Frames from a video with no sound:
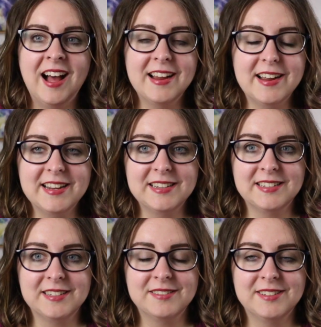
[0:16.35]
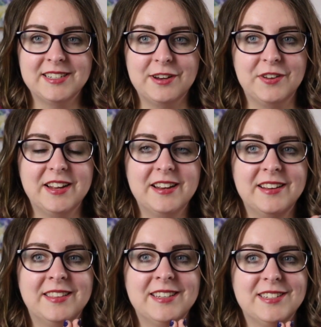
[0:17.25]
Hi guys, Steph
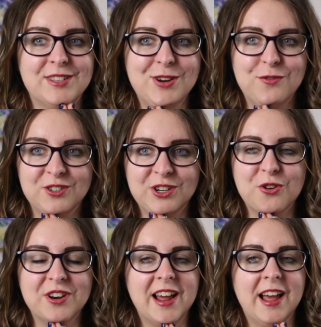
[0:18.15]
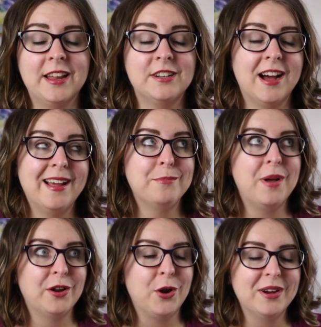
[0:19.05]
here. This is the Novelty Corner and I'm
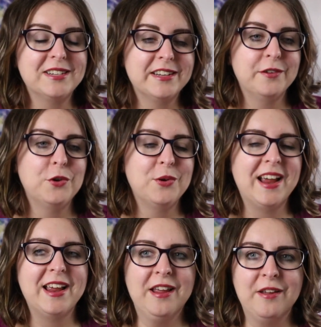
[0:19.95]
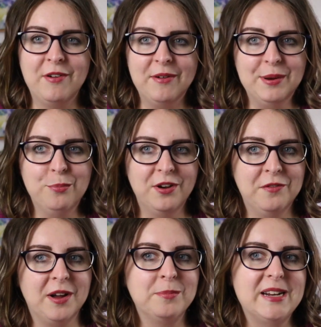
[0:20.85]
going to give you a very brief
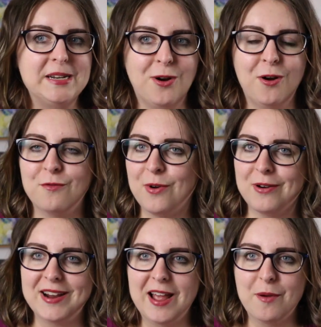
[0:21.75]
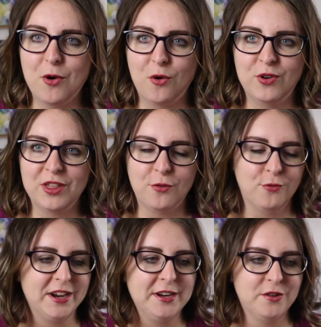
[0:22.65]
update of where I am with
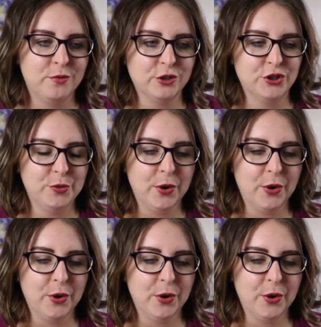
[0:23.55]
Read What You